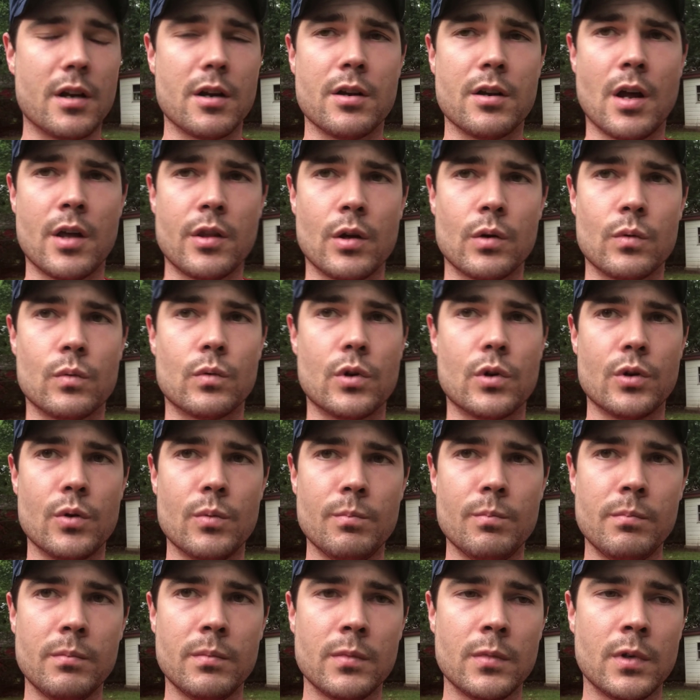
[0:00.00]
another
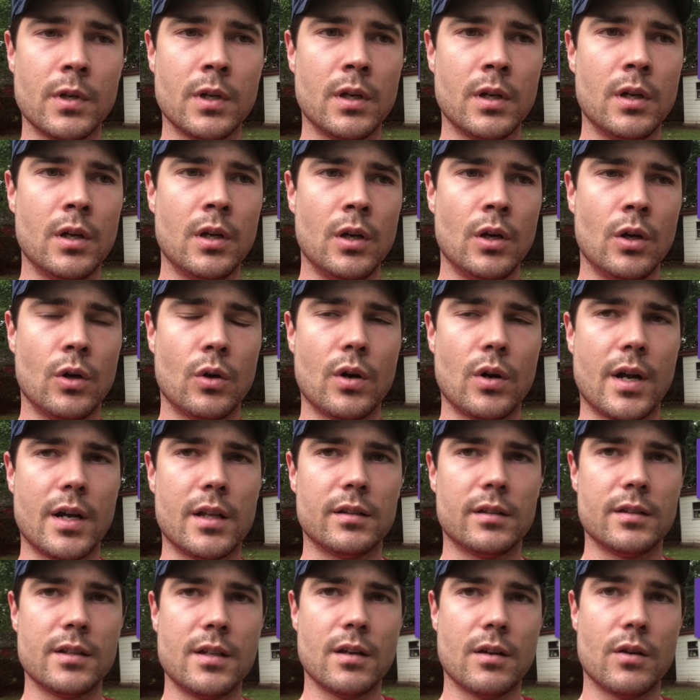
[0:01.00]
room, or
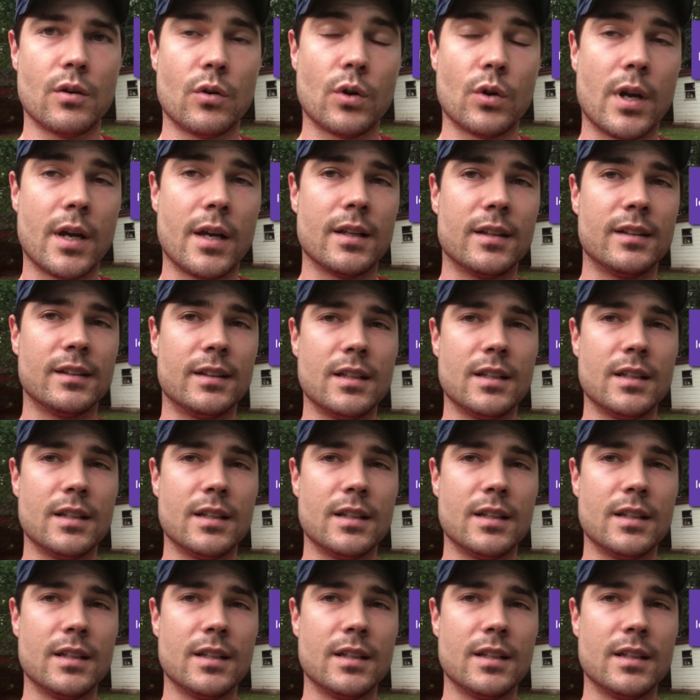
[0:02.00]
I at